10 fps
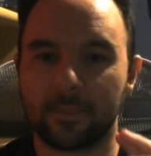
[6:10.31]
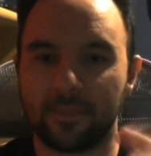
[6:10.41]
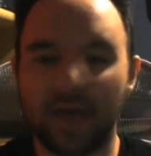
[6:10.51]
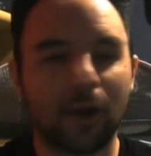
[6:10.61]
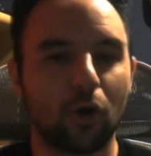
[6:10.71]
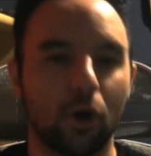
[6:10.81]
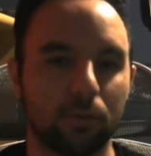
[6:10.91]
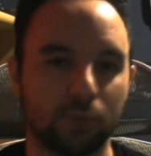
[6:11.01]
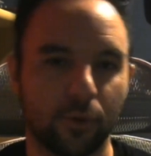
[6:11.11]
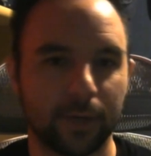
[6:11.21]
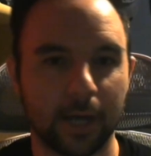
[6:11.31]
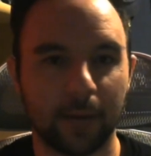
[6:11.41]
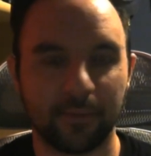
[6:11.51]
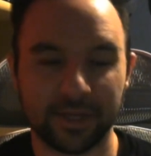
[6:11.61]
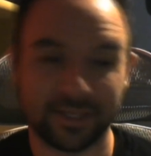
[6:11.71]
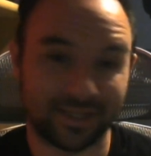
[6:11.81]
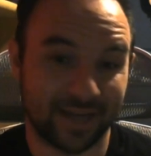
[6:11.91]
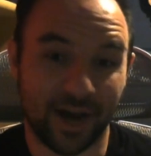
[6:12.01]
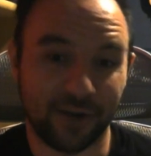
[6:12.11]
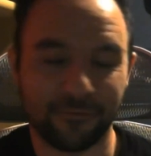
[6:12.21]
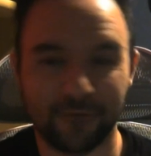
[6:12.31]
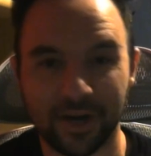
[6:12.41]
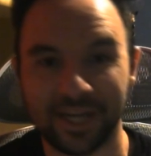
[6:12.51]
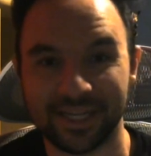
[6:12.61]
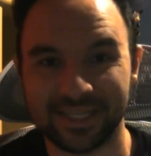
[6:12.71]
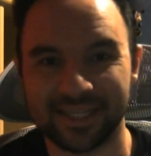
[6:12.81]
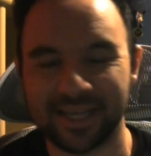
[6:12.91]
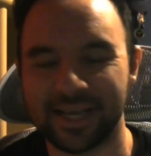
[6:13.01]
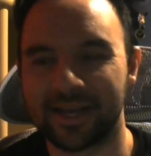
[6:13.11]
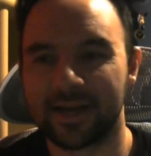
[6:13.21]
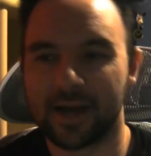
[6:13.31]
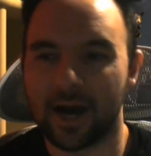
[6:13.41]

that card blowing up is kind of funny to see.